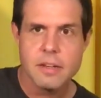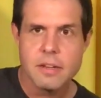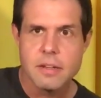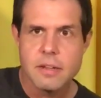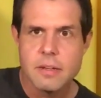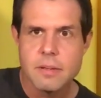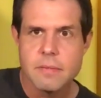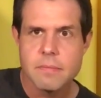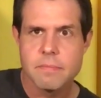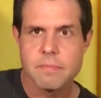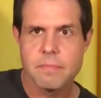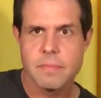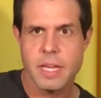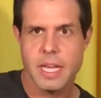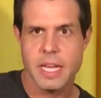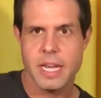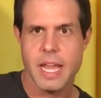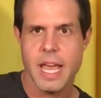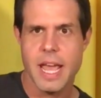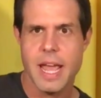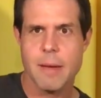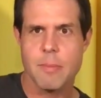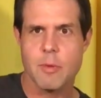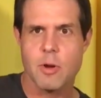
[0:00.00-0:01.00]
and
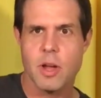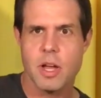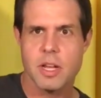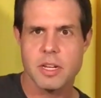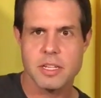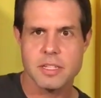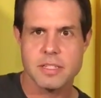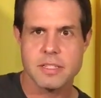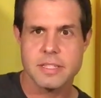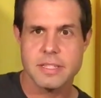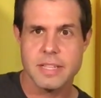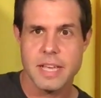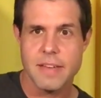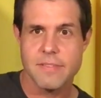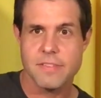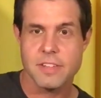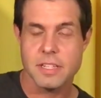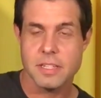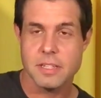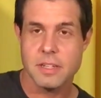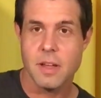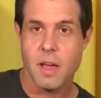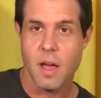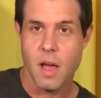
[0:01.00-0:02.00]
hammer on to
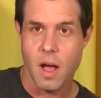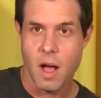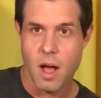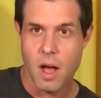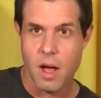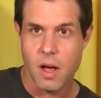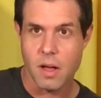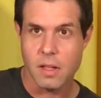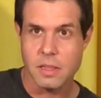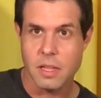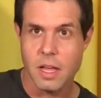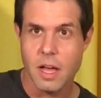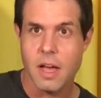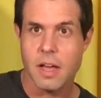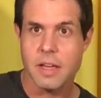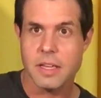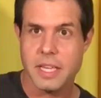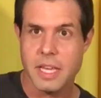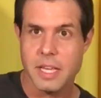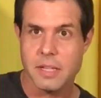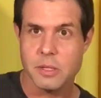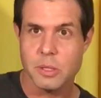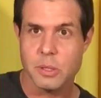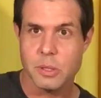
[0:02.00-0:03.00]
7, a la
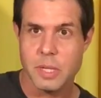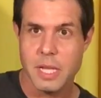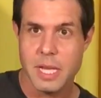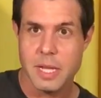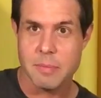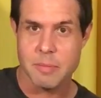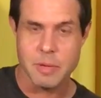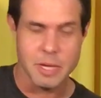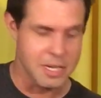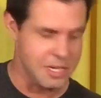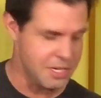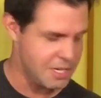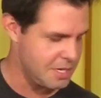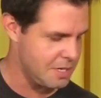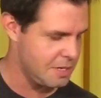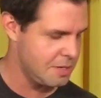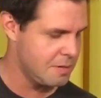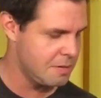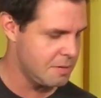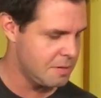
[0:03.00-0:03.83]
Yellow Ledbetter,